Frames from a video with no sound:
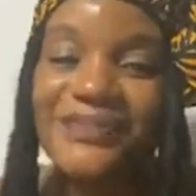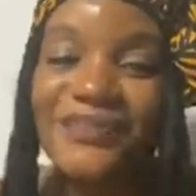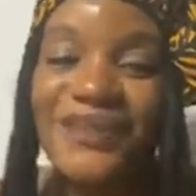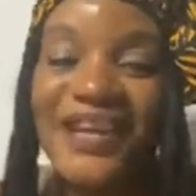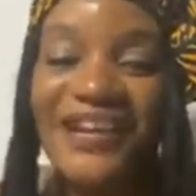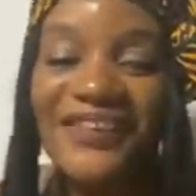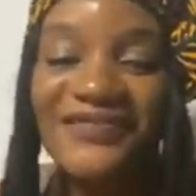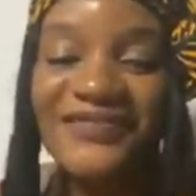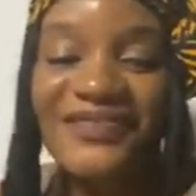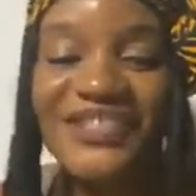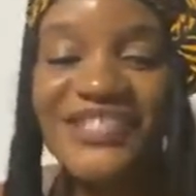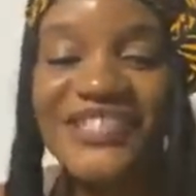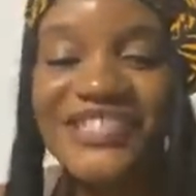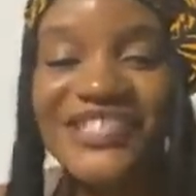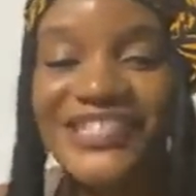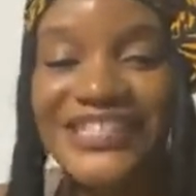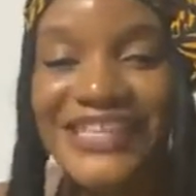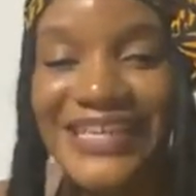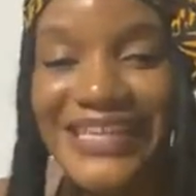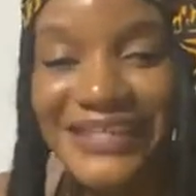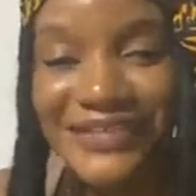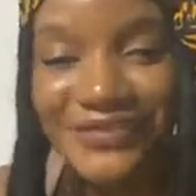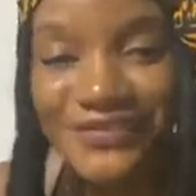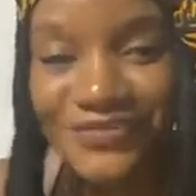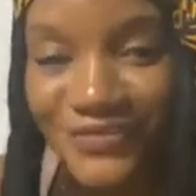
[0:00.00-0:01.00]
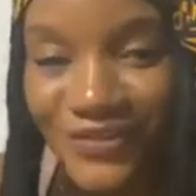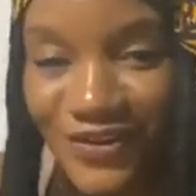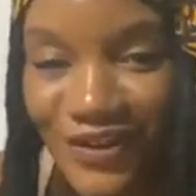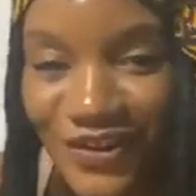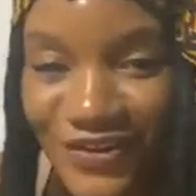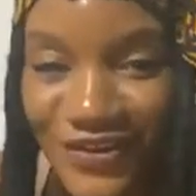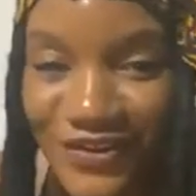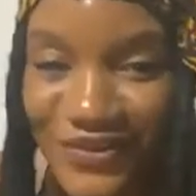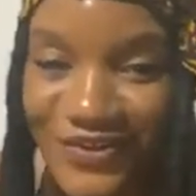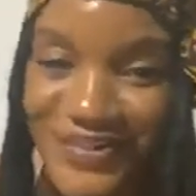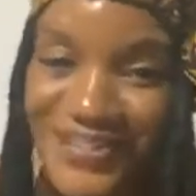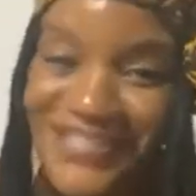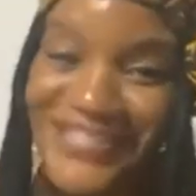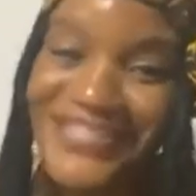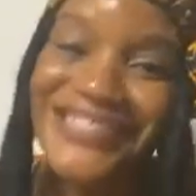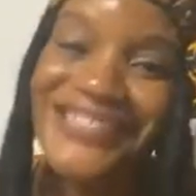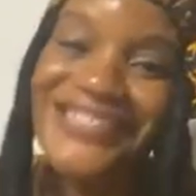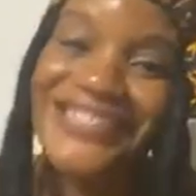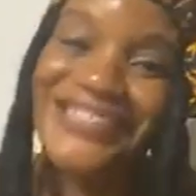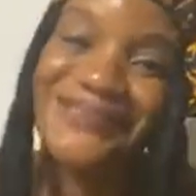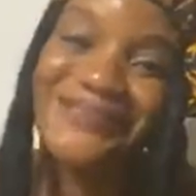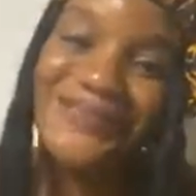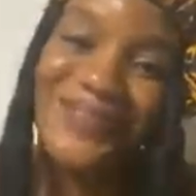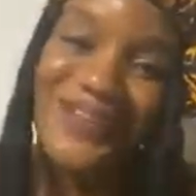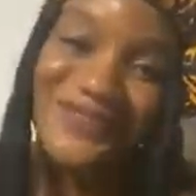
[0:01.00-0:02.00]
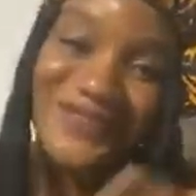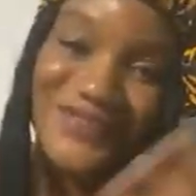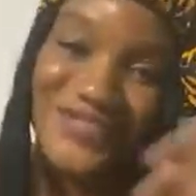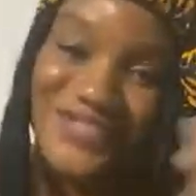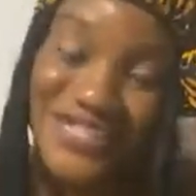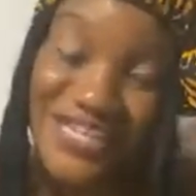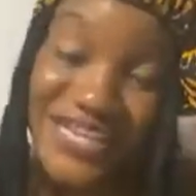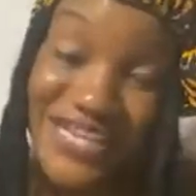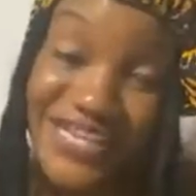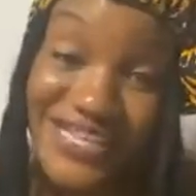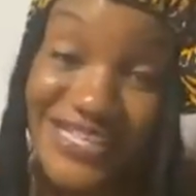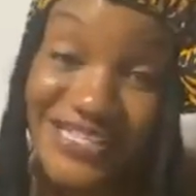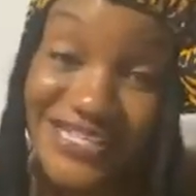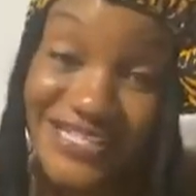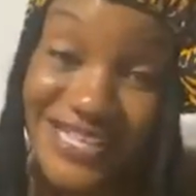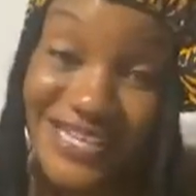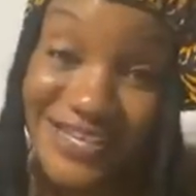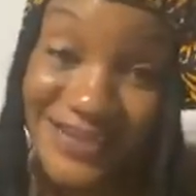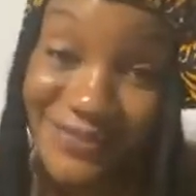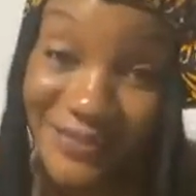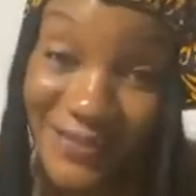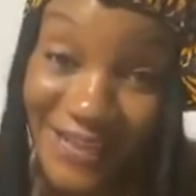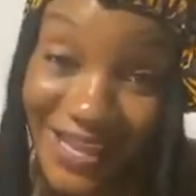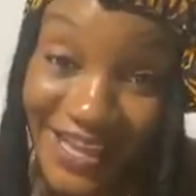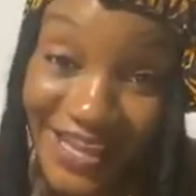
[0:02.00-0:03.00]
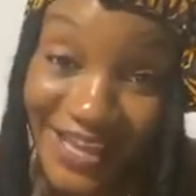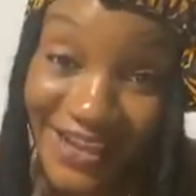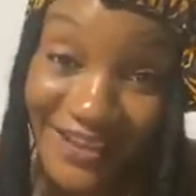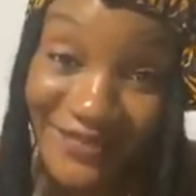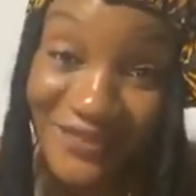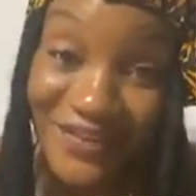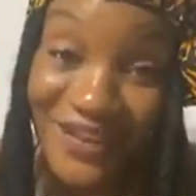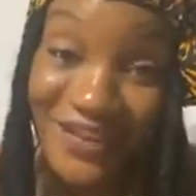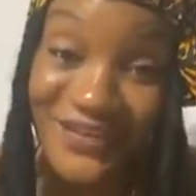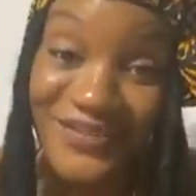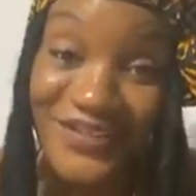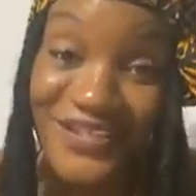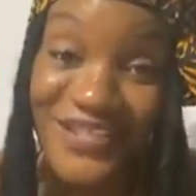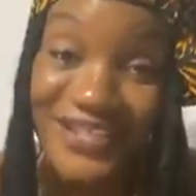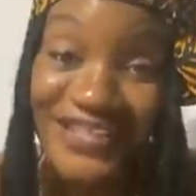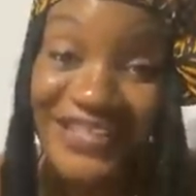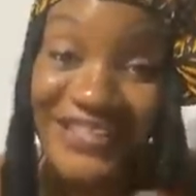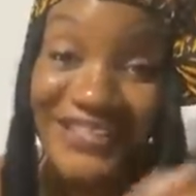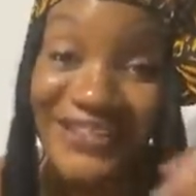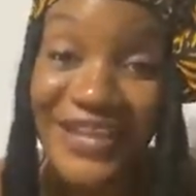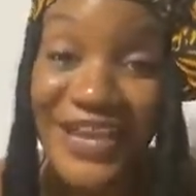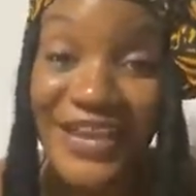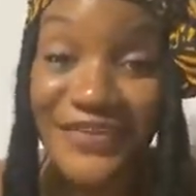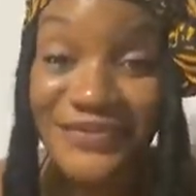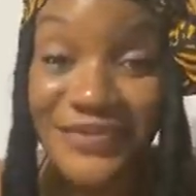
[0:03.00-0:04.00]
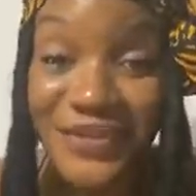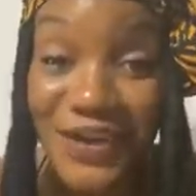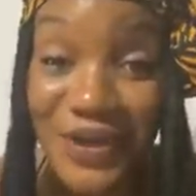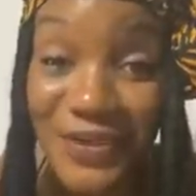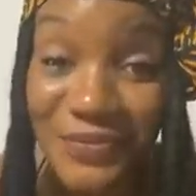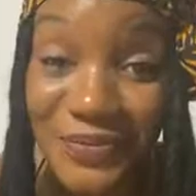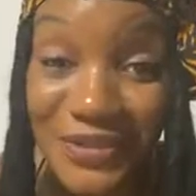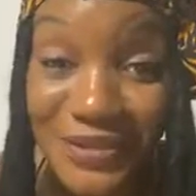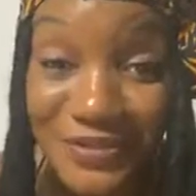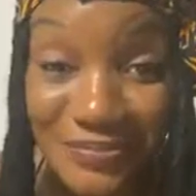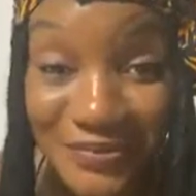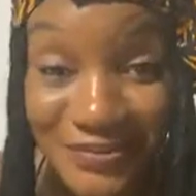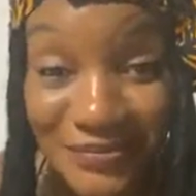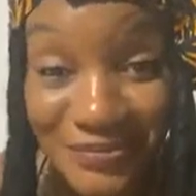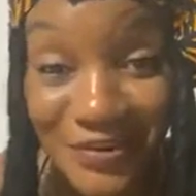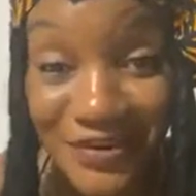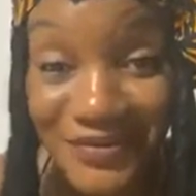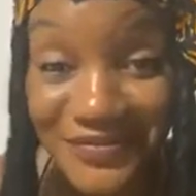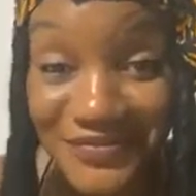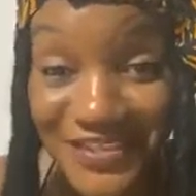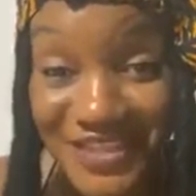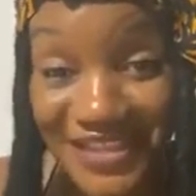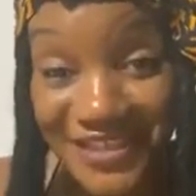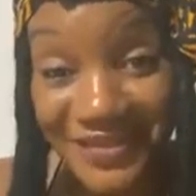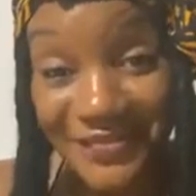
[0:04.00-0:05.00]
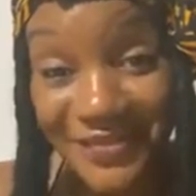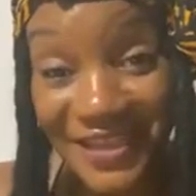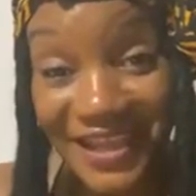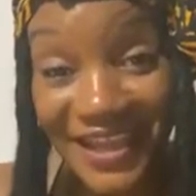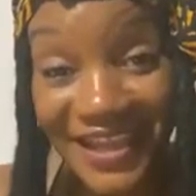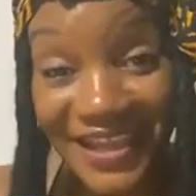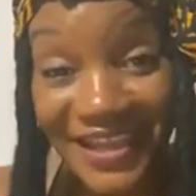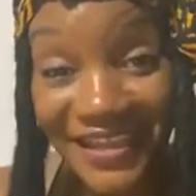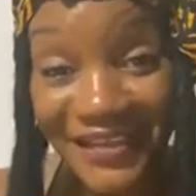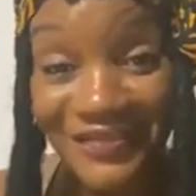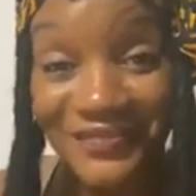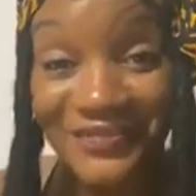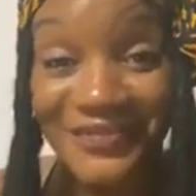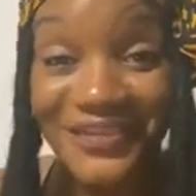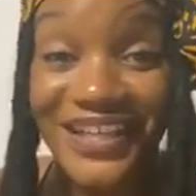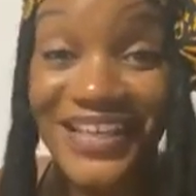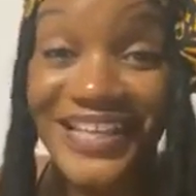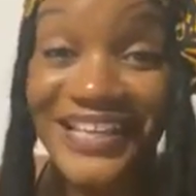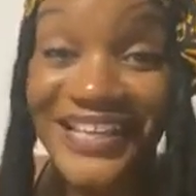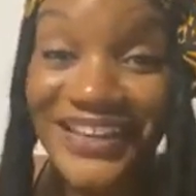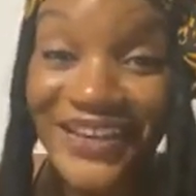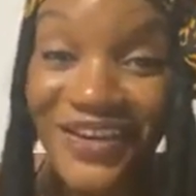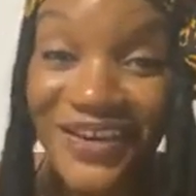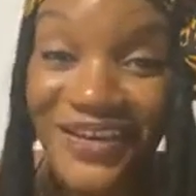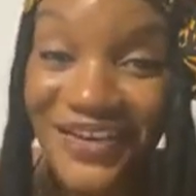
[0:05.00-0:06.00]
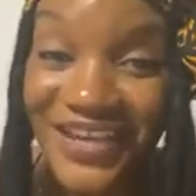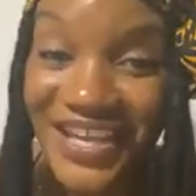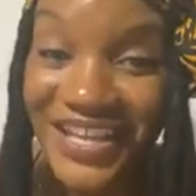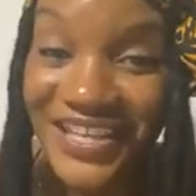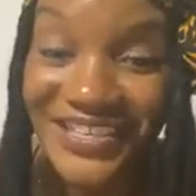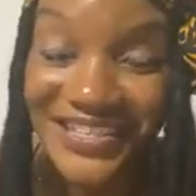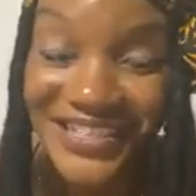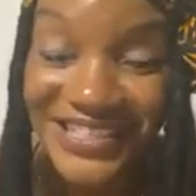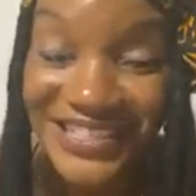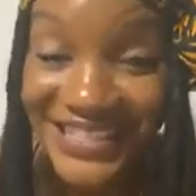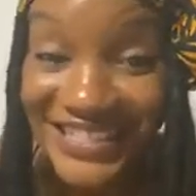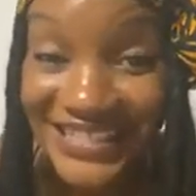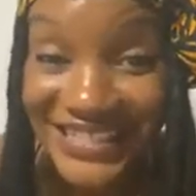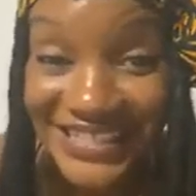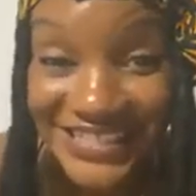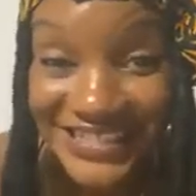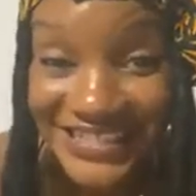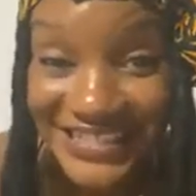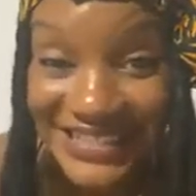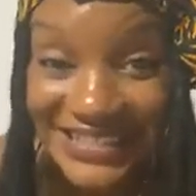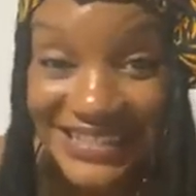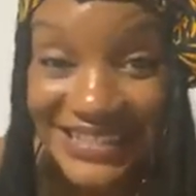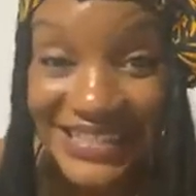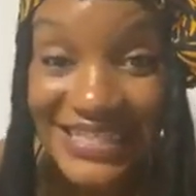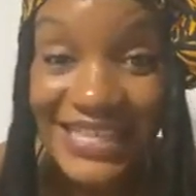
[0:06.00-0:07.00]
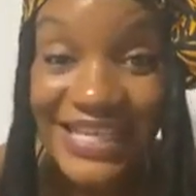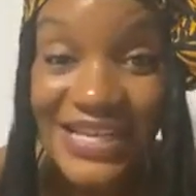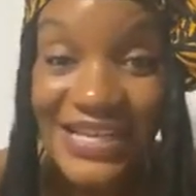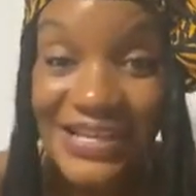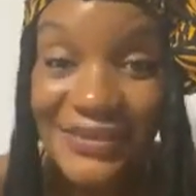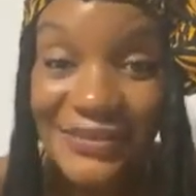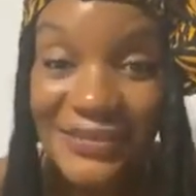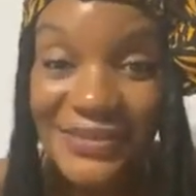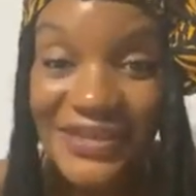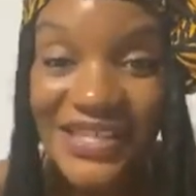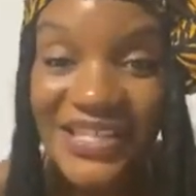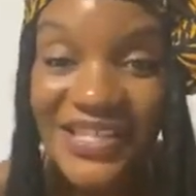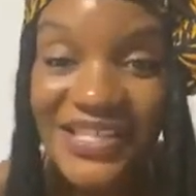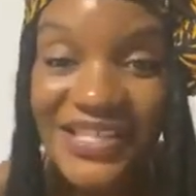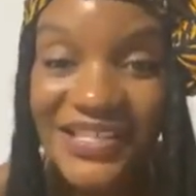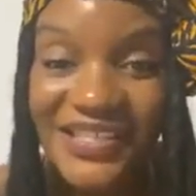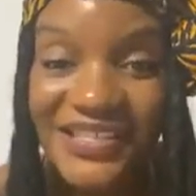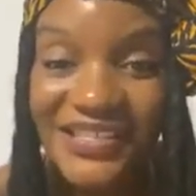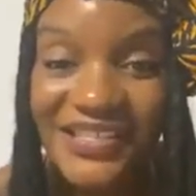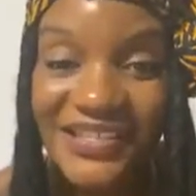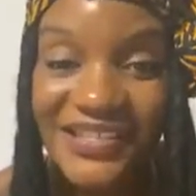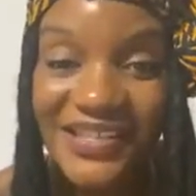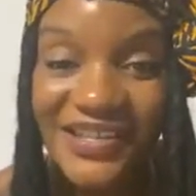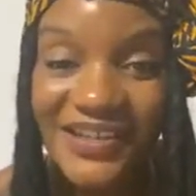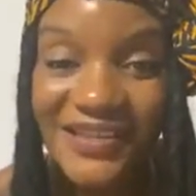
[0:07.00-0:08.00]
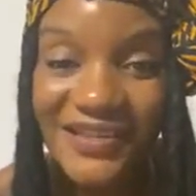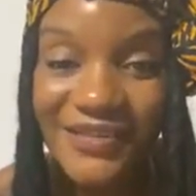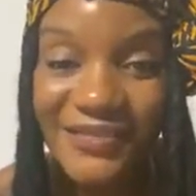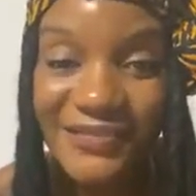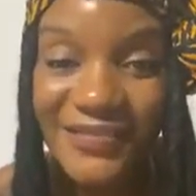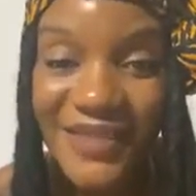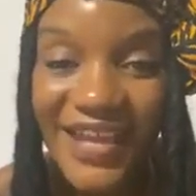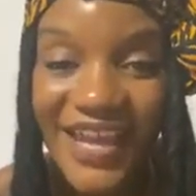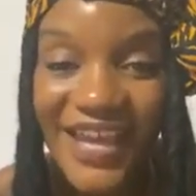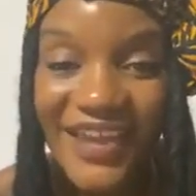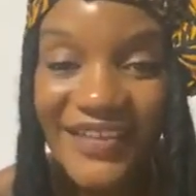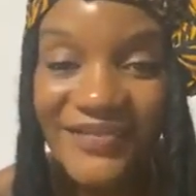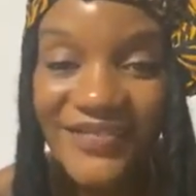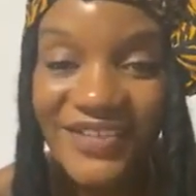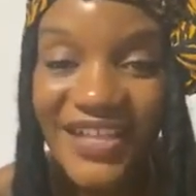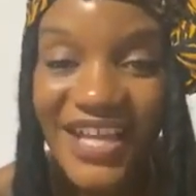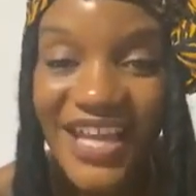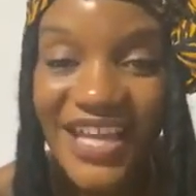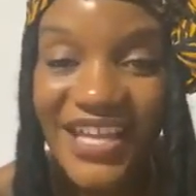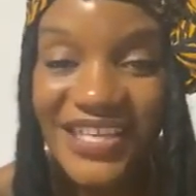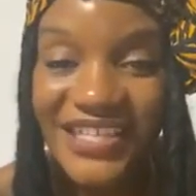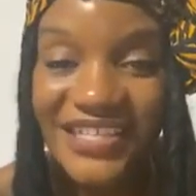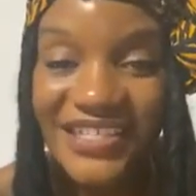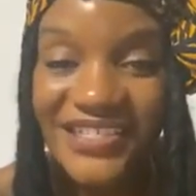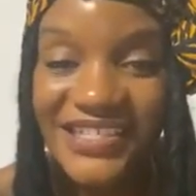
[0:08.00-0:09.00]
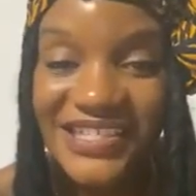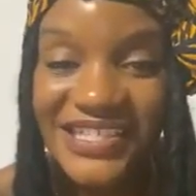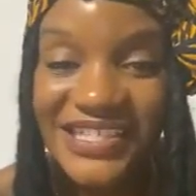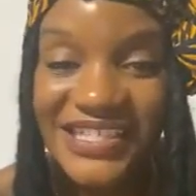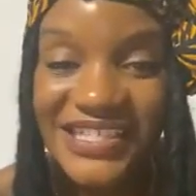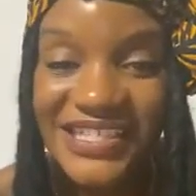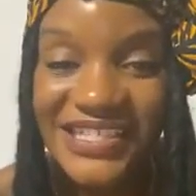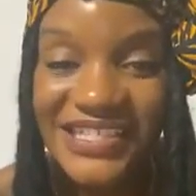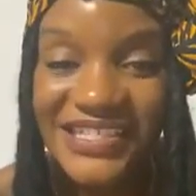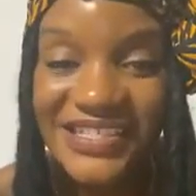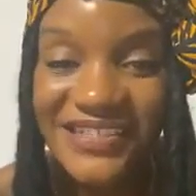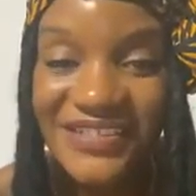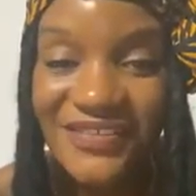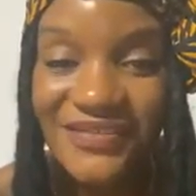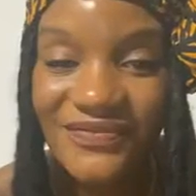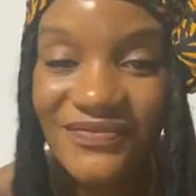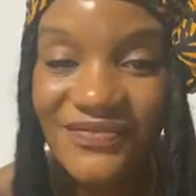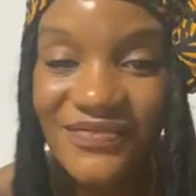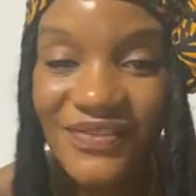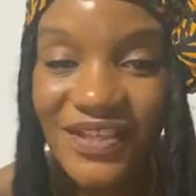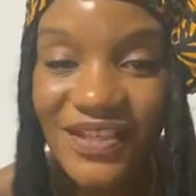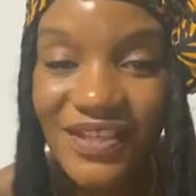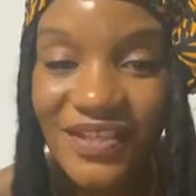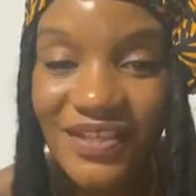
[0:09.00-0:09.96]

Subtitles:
I have to sage before I go to sleep. I have to take a bath. I have to, after I read people, I have to take a bath. Like all kinds of things, because I have a lot of sensitive.